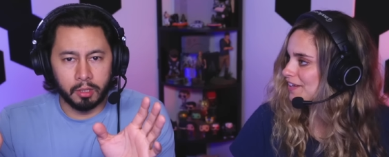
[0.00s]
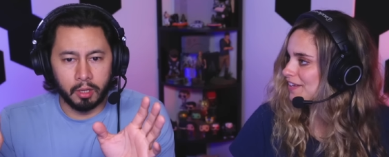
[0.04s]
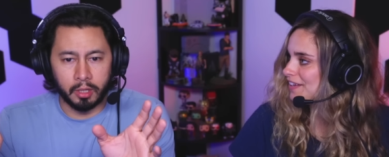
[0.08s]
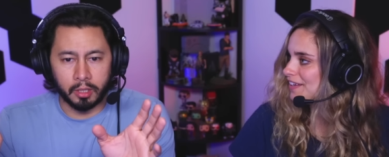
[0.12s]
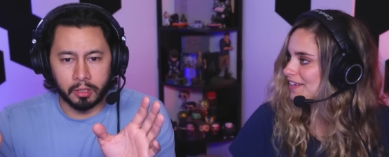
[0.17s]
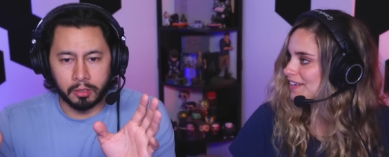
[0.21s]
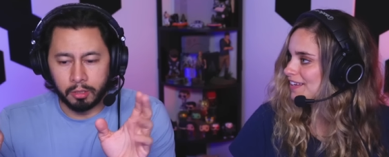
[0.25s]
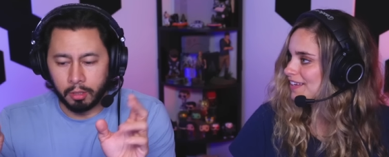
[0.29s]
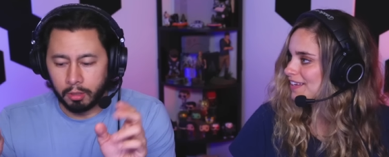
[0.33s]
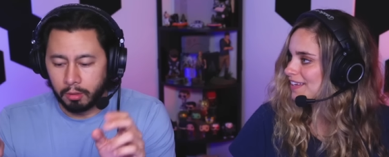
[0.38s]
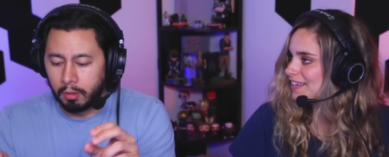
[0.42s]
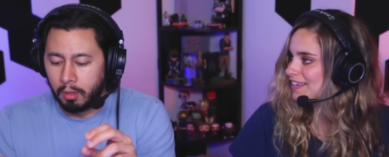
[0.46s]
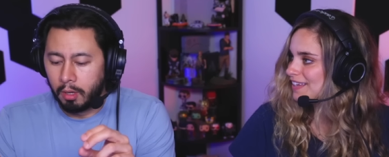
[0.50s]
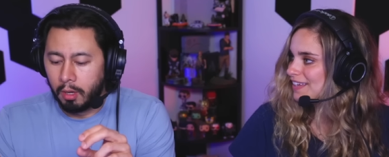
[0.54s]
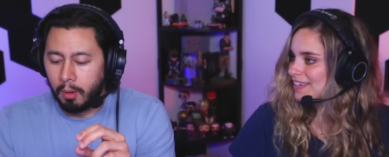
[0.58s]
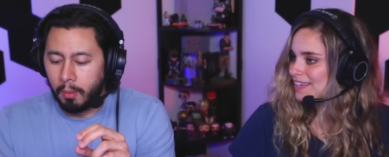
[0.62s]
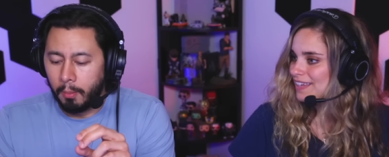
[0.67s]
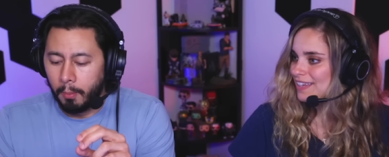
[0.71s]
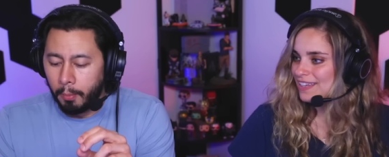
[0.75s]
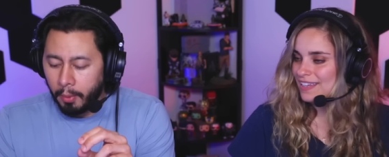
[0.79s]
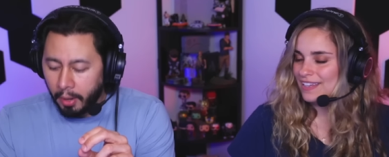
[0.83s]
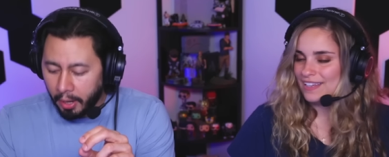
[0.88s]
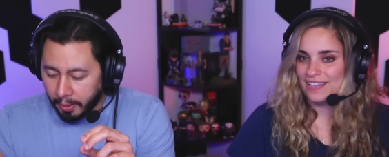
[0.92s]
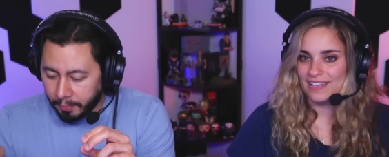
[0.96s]
Speaker 1: Sonic 2,
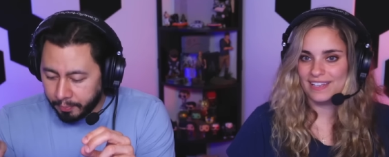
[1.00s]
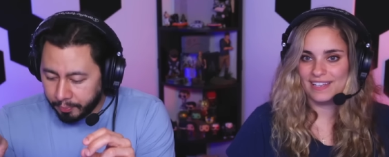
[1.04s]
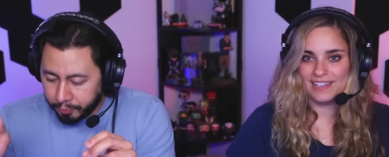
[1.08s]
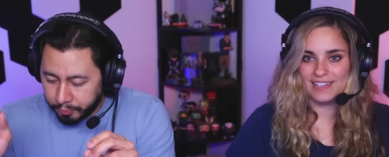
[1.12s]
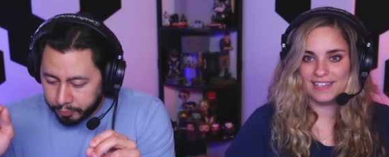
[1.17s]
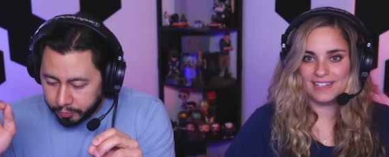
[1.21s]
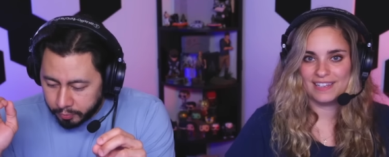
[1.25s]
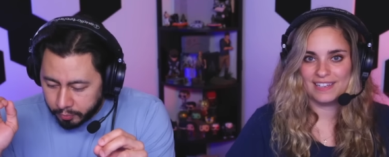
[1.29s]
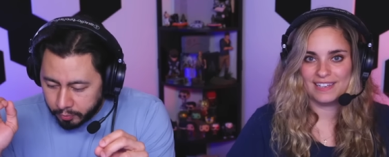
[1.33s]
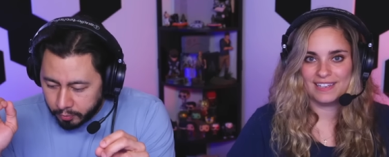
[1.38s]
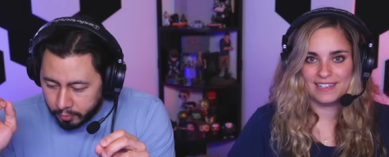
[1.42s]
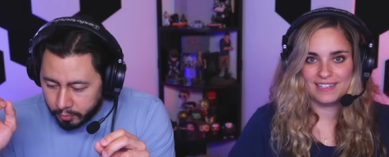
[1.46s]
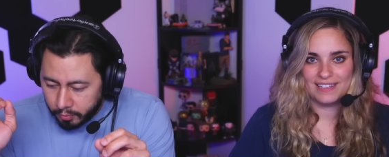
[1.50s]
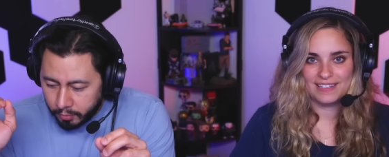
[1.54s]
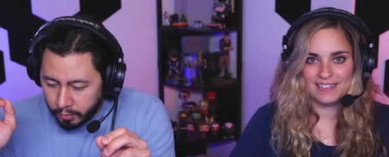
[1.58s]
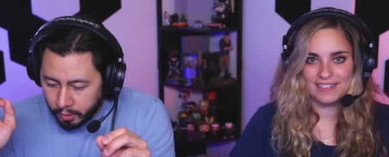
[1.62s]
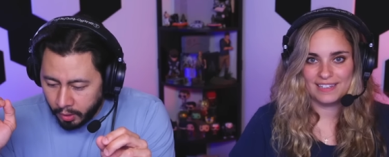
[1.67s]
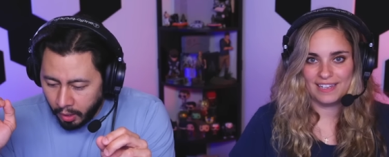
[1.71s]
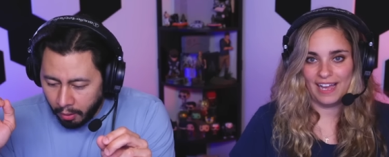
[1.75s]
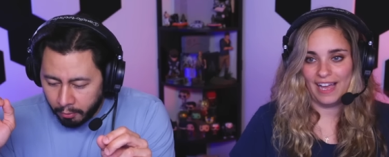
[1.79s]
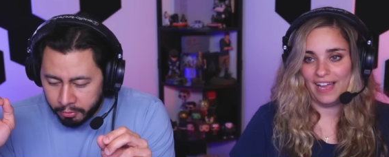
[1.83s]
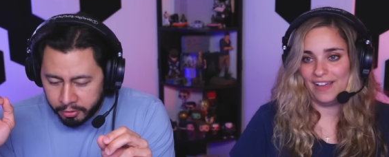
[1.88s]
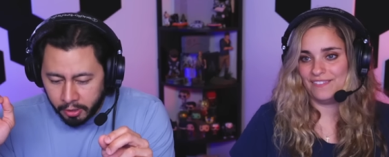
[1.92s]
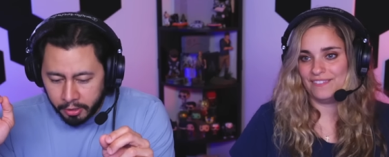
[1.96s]
but
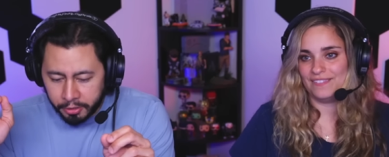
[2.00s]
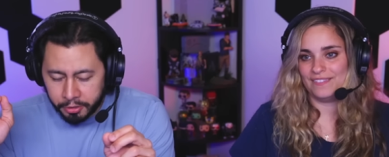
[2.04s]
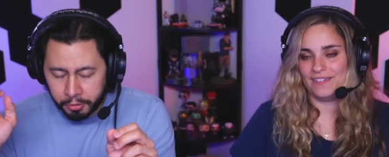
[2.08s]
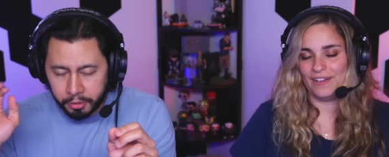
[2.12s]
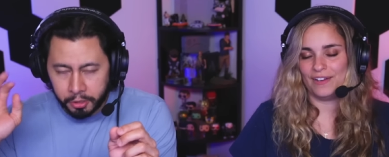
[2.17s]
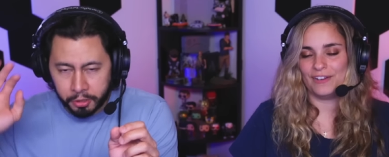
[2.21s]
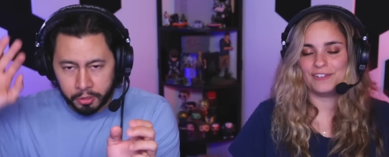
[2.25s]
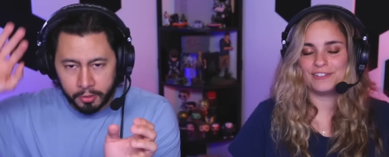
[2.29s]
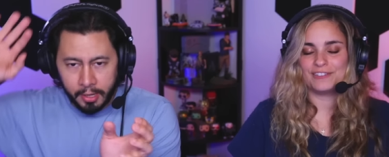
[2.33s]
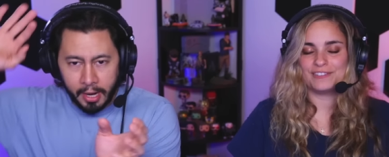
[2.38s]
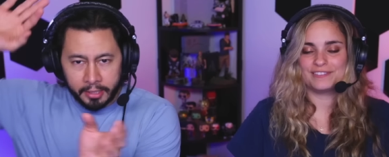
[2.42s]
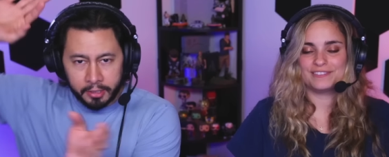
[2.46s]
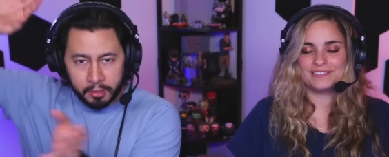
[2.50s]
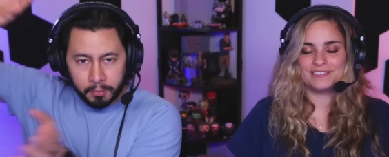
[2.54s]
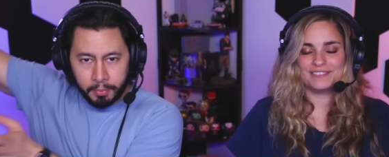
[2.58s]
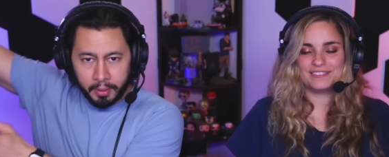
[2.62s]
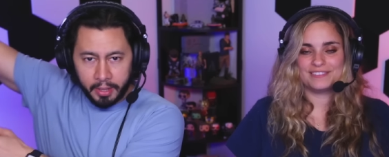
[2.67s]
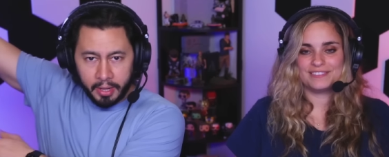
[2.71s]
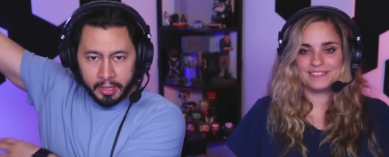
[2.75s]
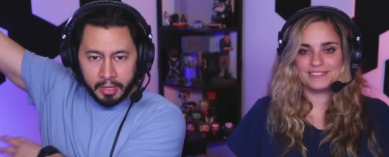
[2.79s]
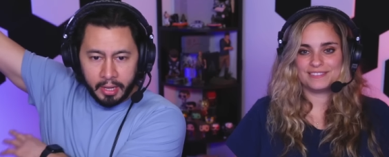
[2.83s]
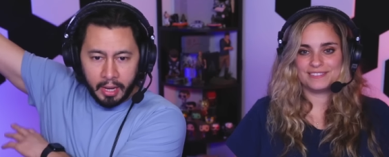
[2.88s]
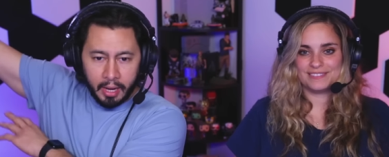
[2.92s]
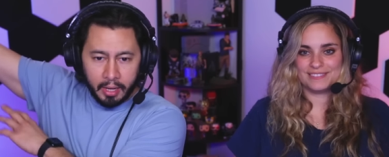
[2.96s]
I was also distracted
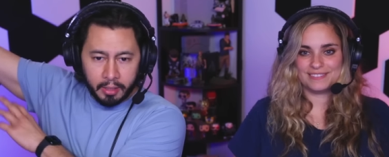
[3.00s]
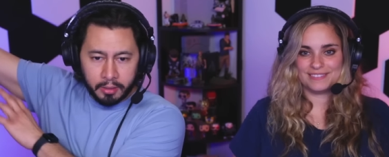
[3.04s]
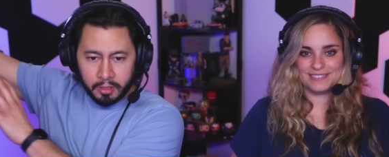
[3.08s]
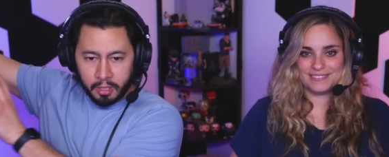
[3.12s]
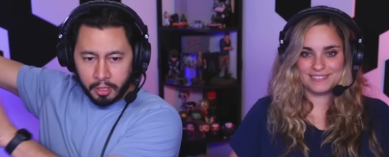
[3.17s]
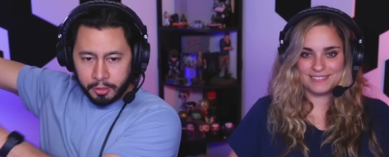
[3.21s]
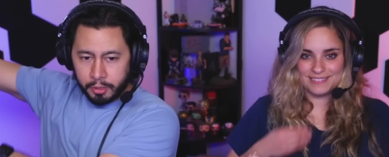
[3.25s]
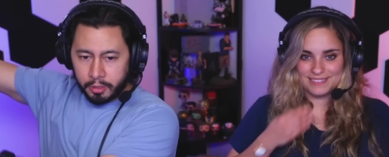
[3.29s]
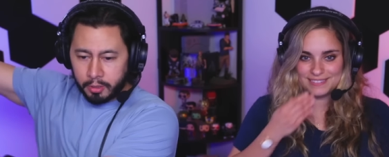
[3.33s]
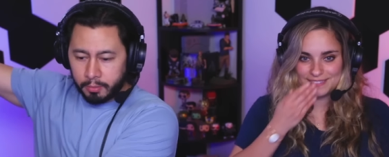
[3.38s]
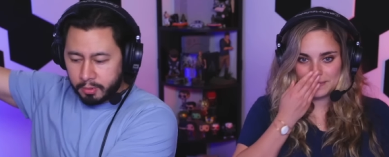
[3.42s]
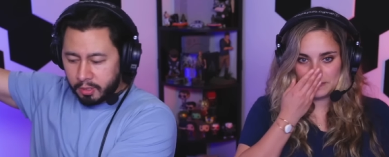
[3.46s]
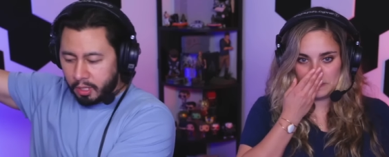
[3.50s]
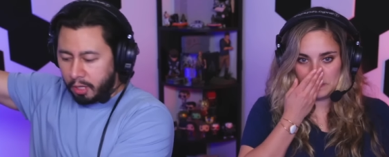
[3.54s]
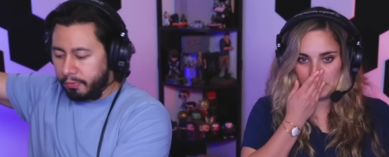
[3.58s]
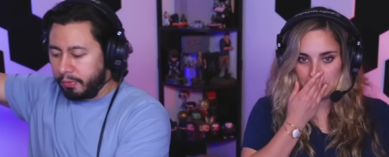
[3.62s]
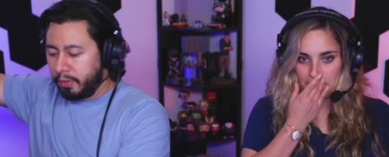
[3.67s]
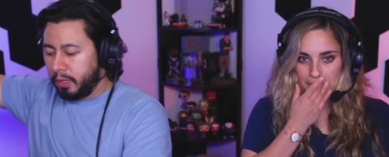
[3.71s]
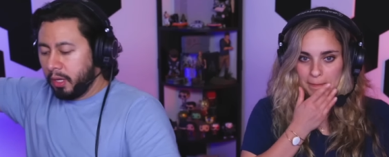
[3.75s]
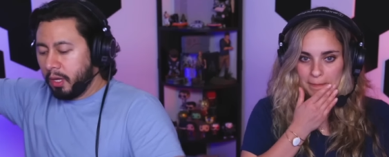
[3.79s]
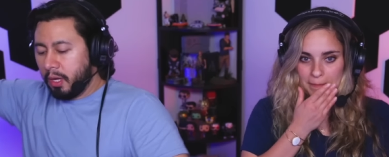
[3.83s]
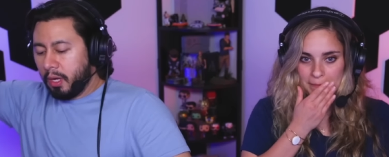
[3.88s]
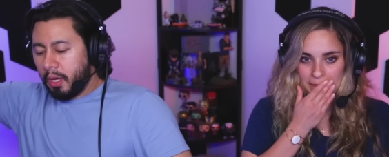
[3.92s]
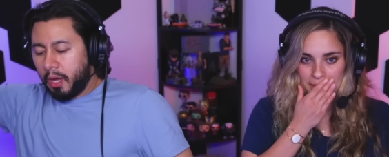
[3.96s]
by a guy touching
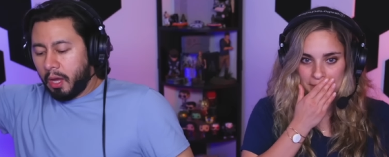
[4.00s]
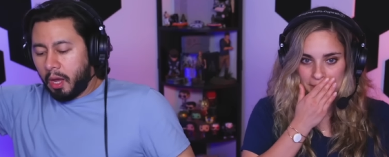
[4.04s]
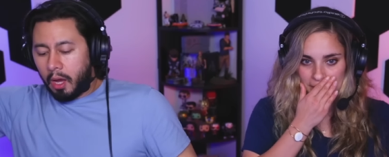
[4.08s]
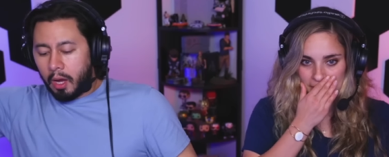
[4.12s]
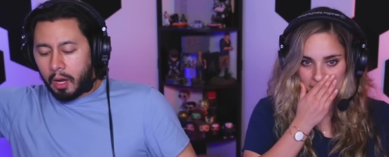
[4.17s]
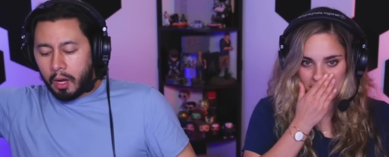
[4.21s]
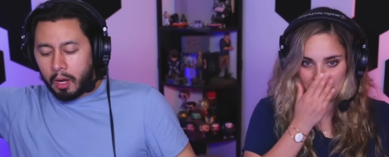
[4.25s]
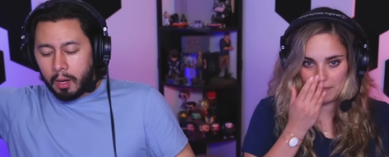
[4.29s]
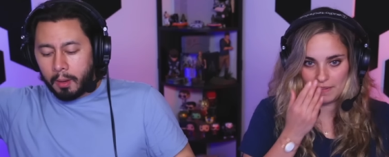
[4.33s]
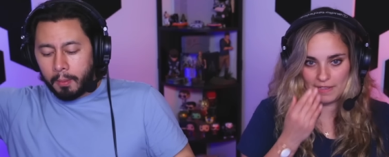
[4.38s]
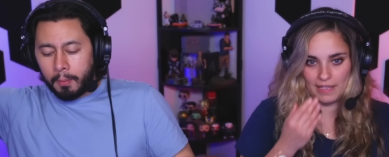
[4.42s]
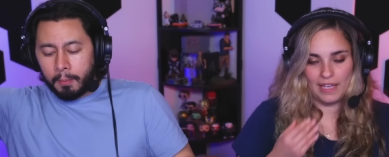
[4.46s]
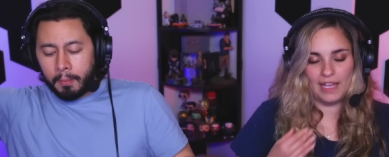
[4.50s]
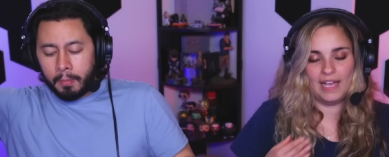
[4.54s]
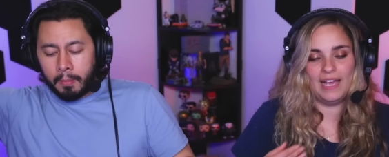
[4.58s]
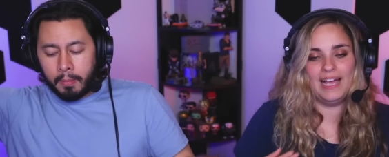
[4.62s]
himself. Um,